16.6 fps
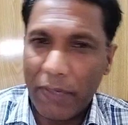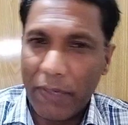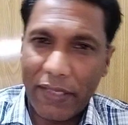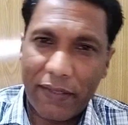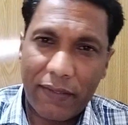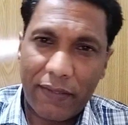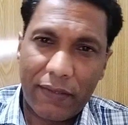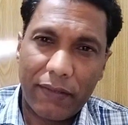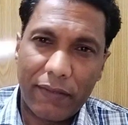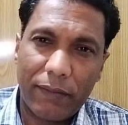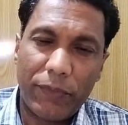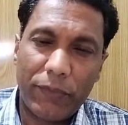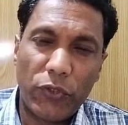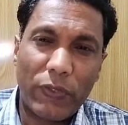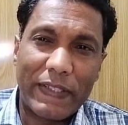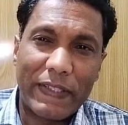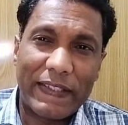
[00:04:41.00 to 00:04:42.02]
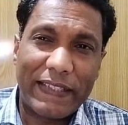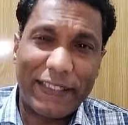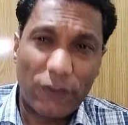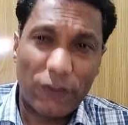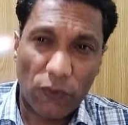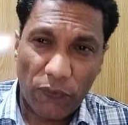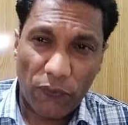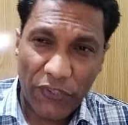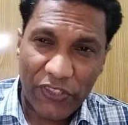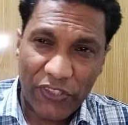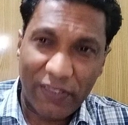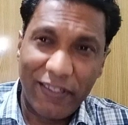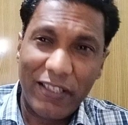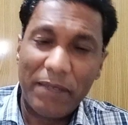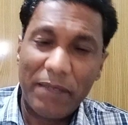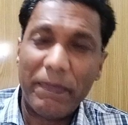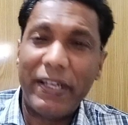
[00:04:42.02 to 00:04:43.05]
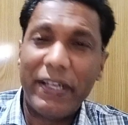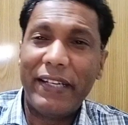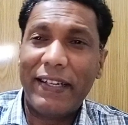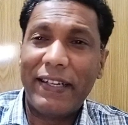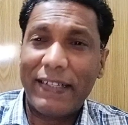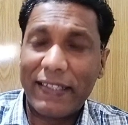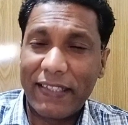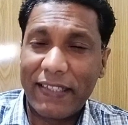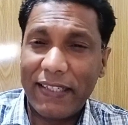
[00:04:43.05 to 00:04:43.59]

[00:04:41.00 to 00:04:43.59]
But uh, U S has officially made it